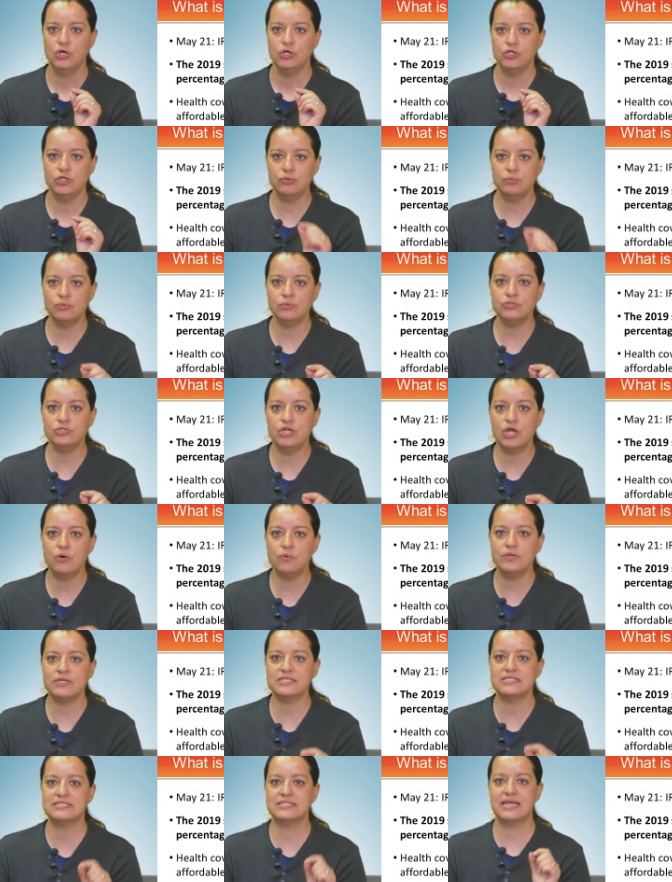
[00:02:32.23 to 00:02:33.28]
You will
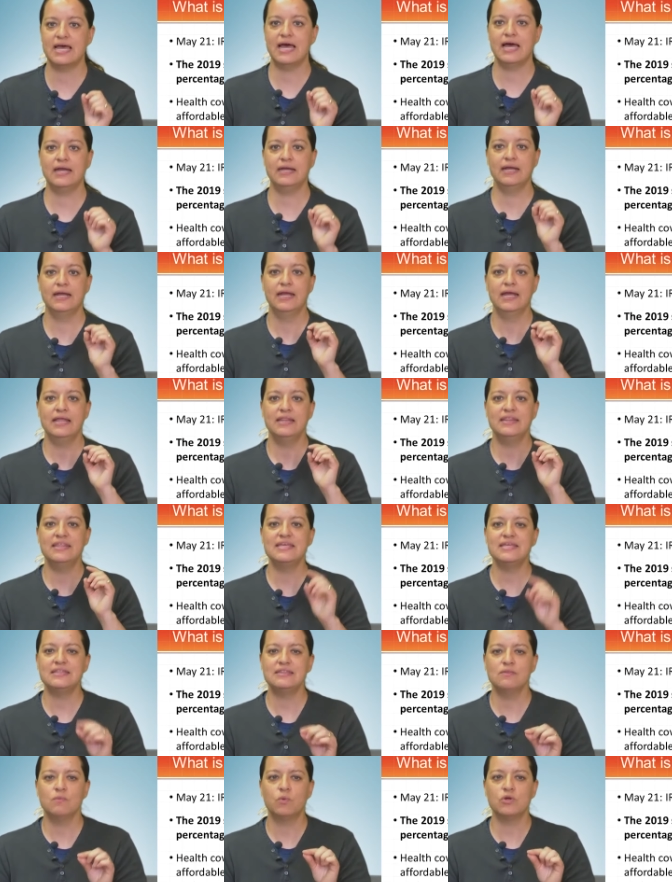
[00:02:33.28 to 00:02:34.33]
notice that
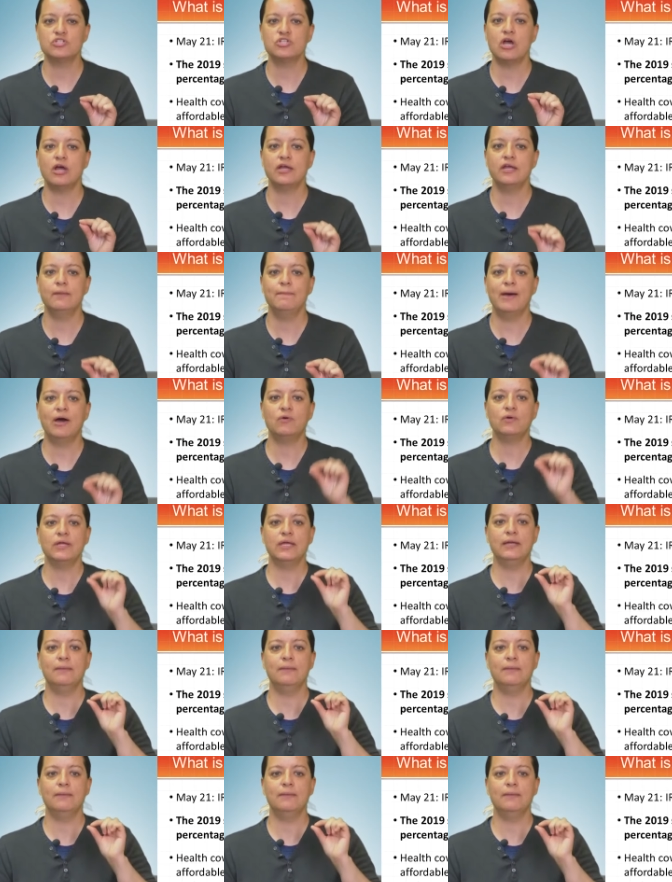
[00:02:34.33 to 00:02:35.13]
we're talking about